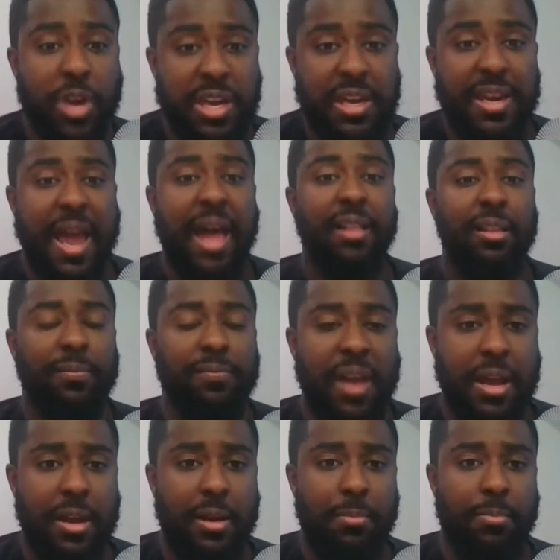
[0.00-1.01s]
we could
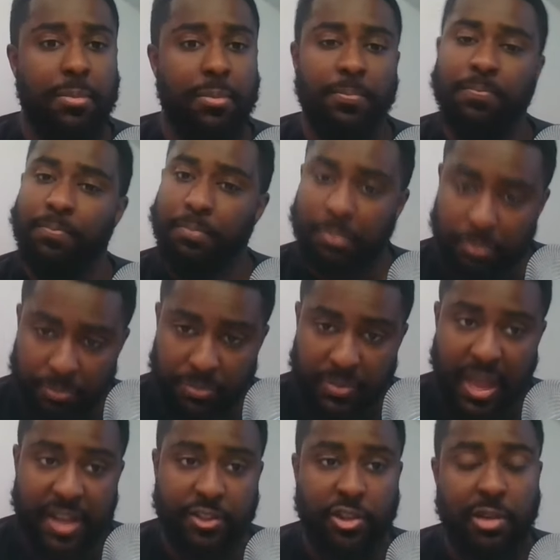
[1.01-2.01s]
elevate him?
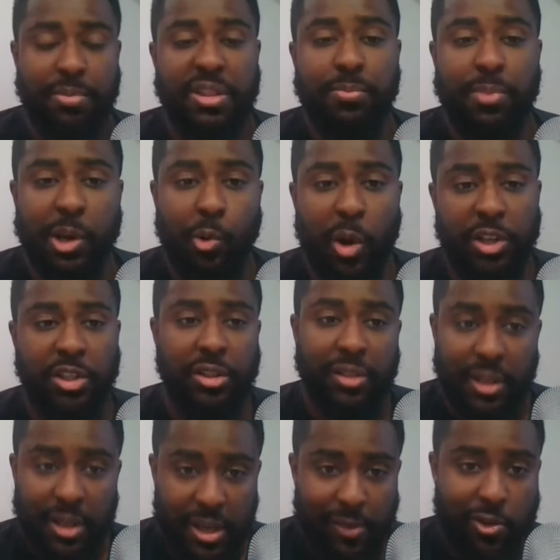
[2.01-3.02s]
That's going to be the big
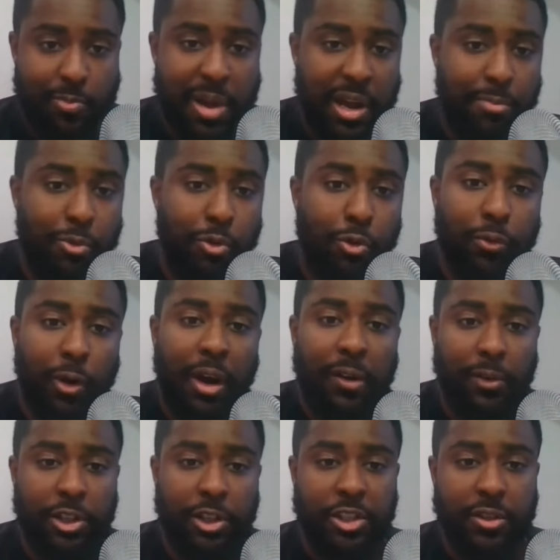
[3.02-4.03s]
question if you make a move
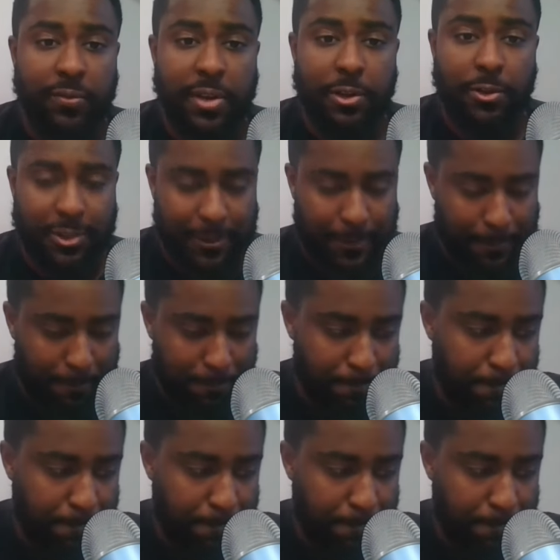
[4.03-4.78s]
for Justin Fields.